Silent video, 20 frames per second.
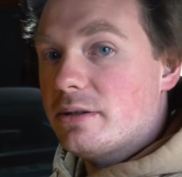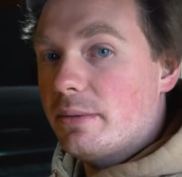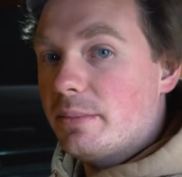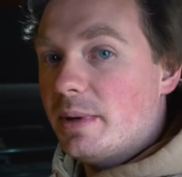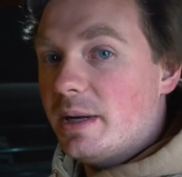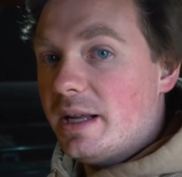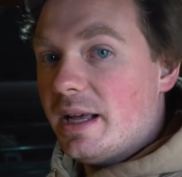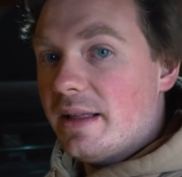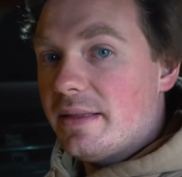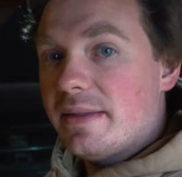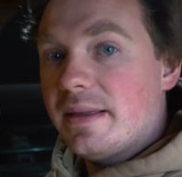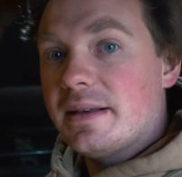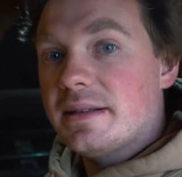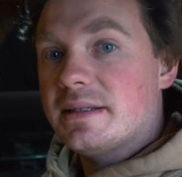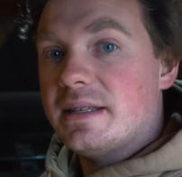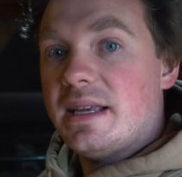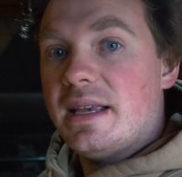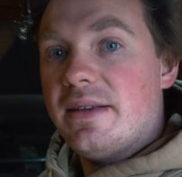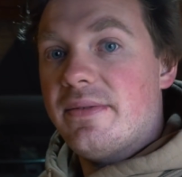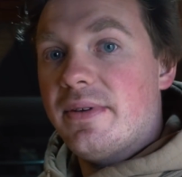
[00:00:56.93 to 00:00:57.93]
so I'm going to get
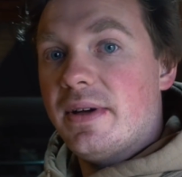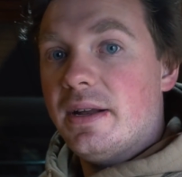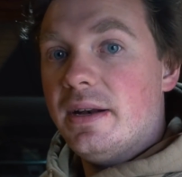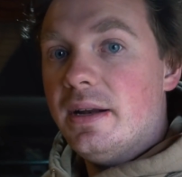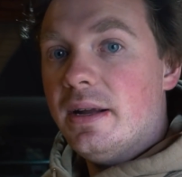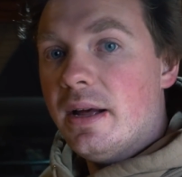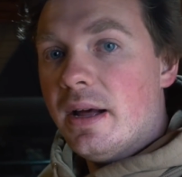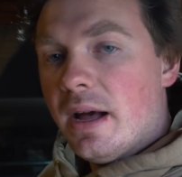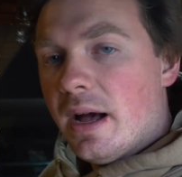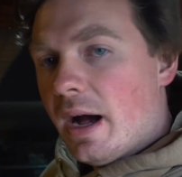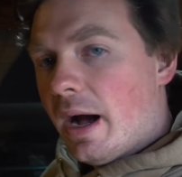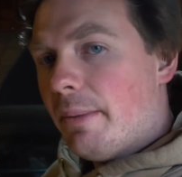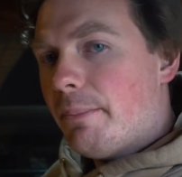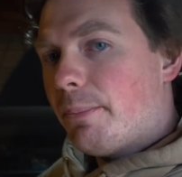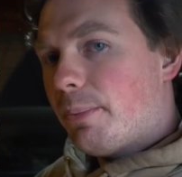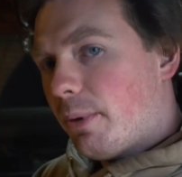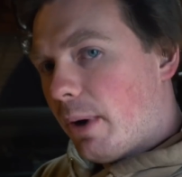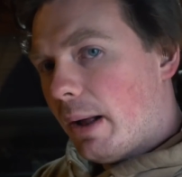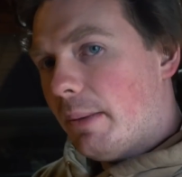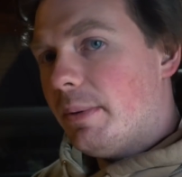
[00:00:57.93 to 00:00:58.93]
things even. I'm
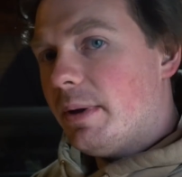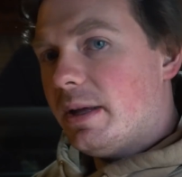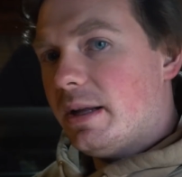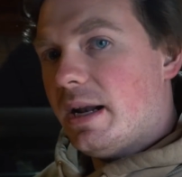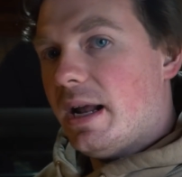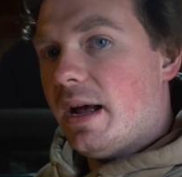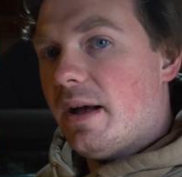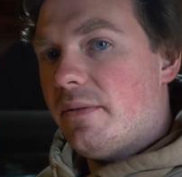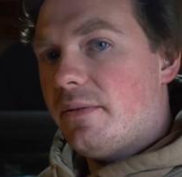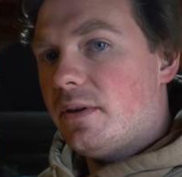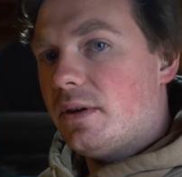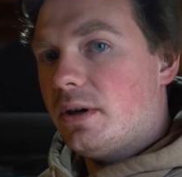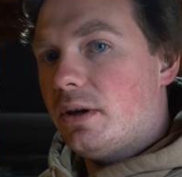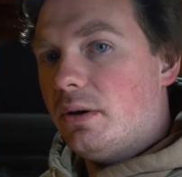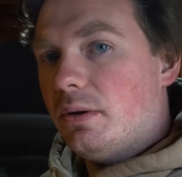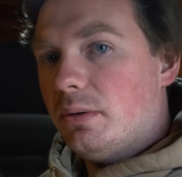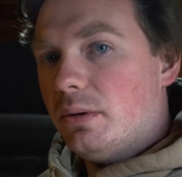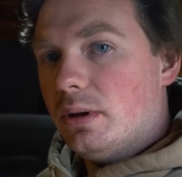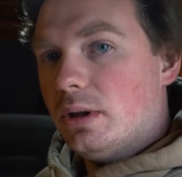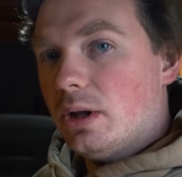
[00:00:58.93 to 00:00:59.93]
probably going to have to
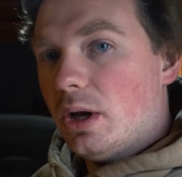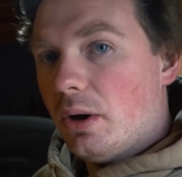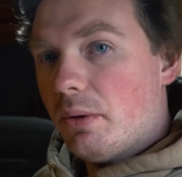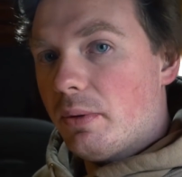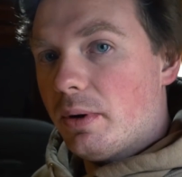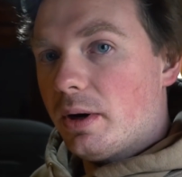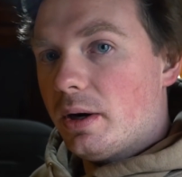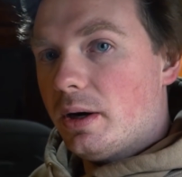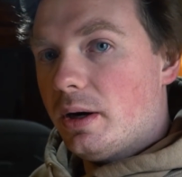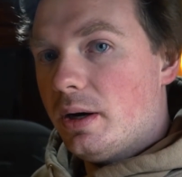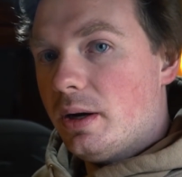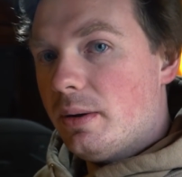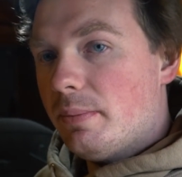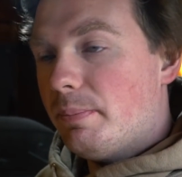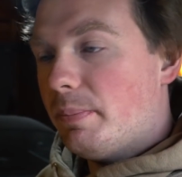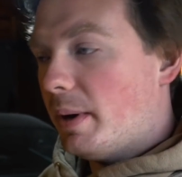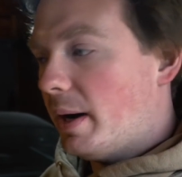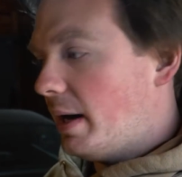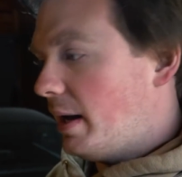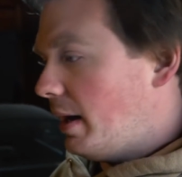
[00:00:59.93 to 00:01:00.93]
go lower,
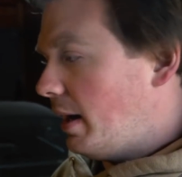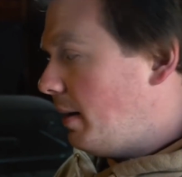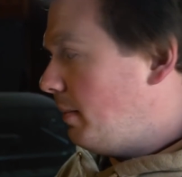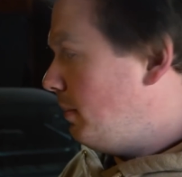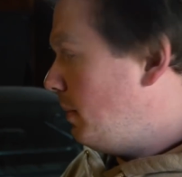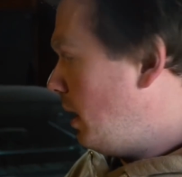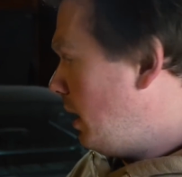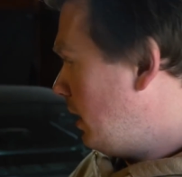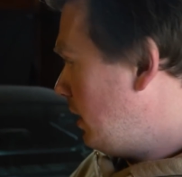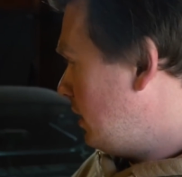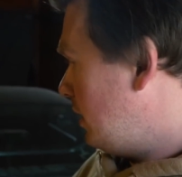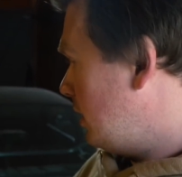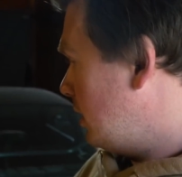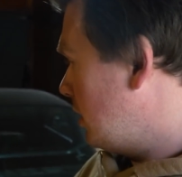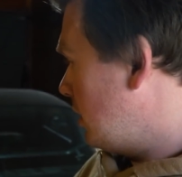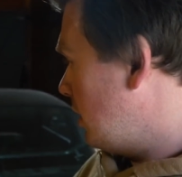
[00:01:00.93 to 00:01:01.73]
but I'm not going to